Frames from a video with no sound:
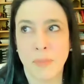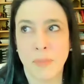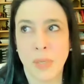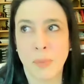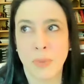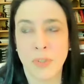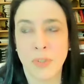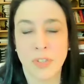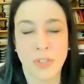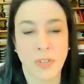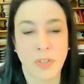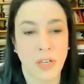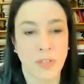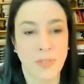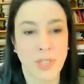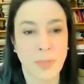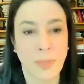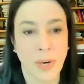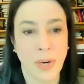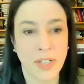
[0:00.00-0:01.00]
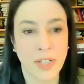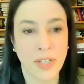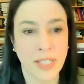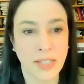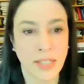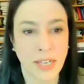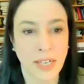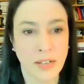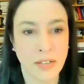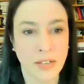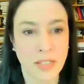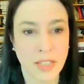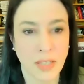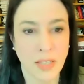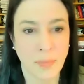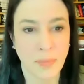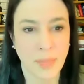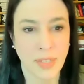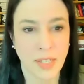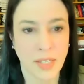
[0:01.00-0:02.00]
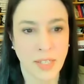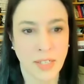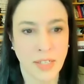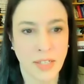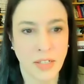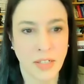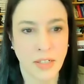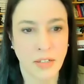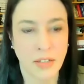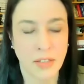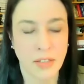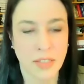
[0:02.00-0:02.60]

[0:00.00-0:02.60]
people do RV parking there or something, you know,